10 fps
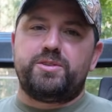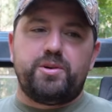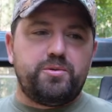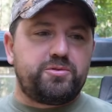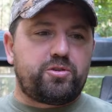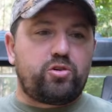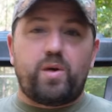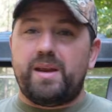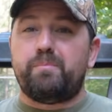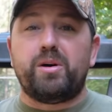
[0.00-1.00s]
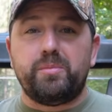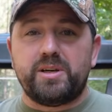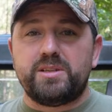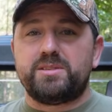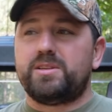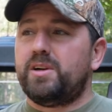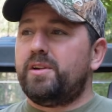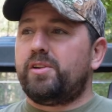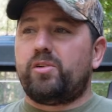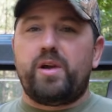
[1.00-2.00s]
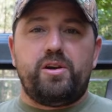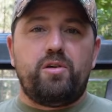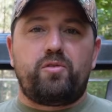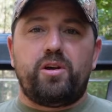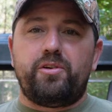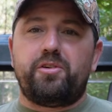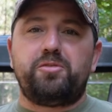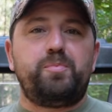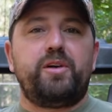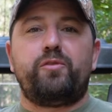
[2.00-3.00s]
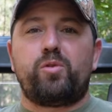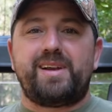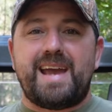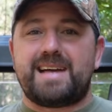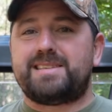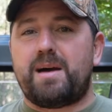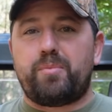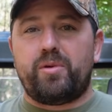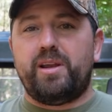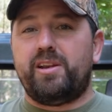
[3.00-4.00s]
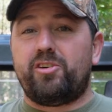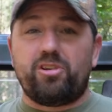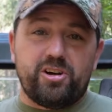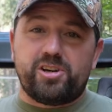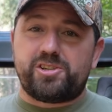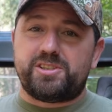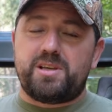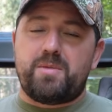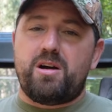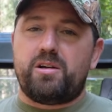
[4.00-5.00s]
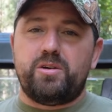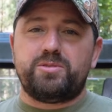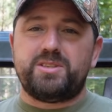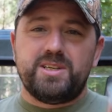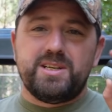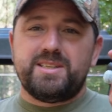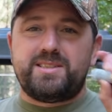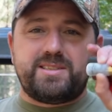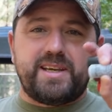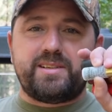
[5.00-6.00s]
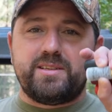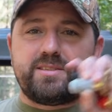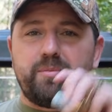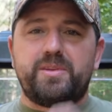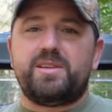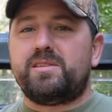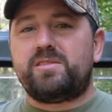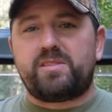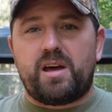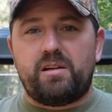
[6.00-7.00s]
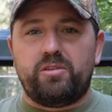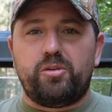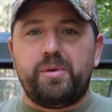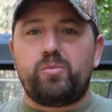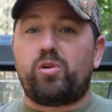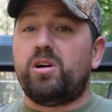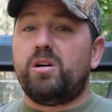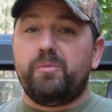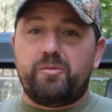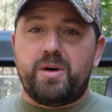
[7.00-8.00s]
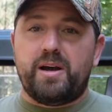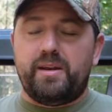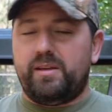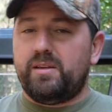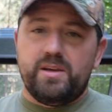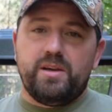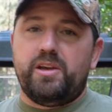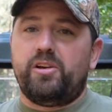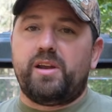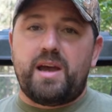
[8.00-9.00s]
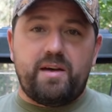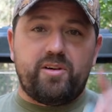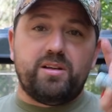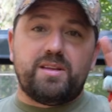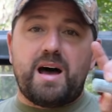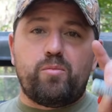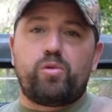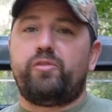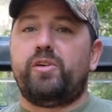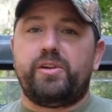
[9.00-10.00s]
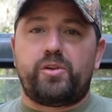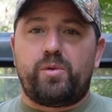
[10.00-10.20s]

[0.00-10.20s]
Those are great in pump guns, they're great in over-unders, but for gas operated or inertia semi-autos, stick to something that's just got a little bit more oomph behind it, and you're going to have a lot more fun at the